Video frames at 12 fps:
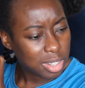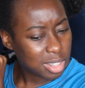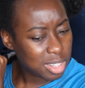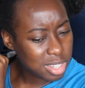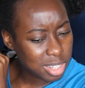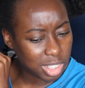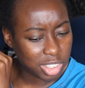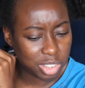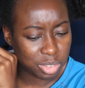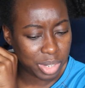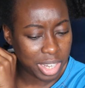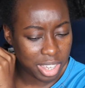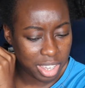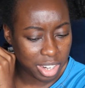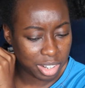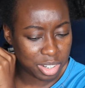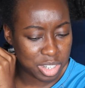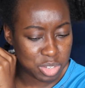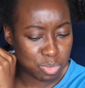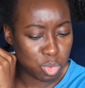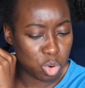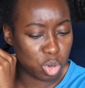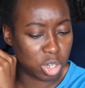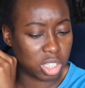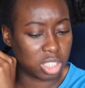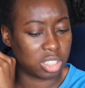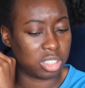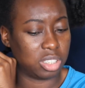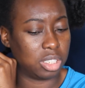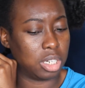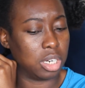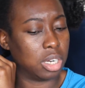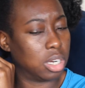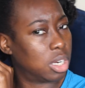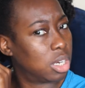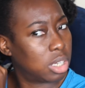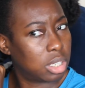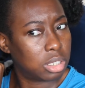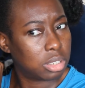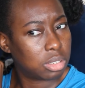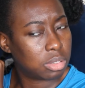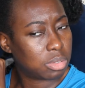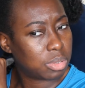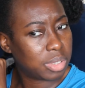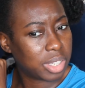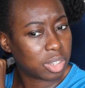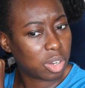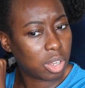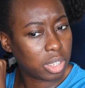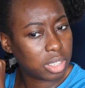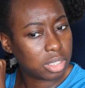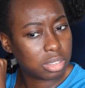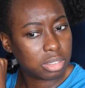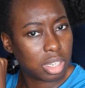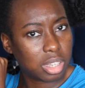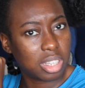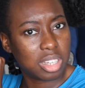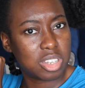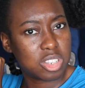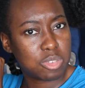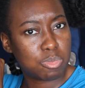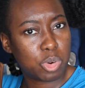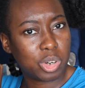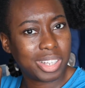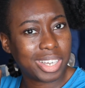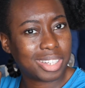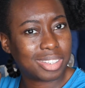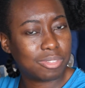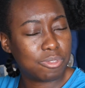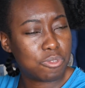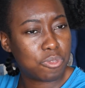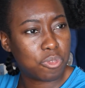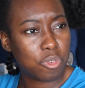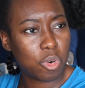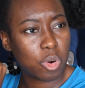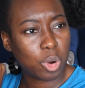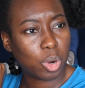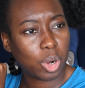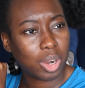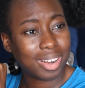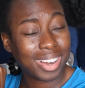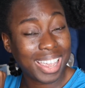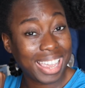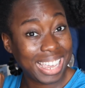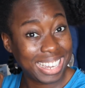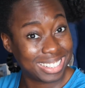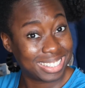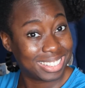this section right here is more, what do I call it? I think it's more like 4A.